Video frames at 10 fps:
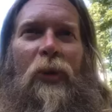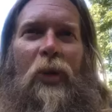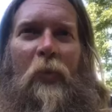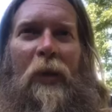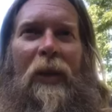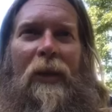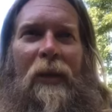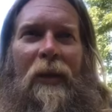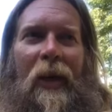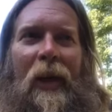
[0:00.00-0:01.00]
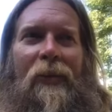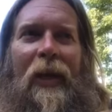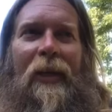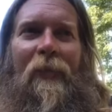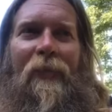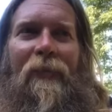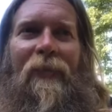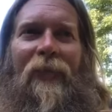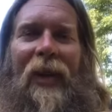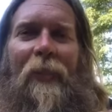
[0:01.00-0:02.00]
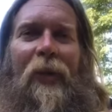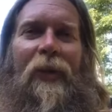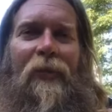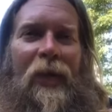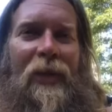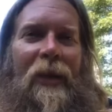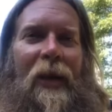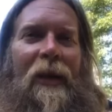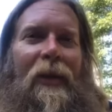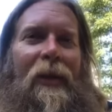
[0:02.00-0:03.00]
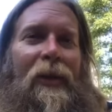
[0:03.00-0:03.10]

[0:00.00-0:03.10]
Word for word: speak into their lives, had them think about it, reason on it,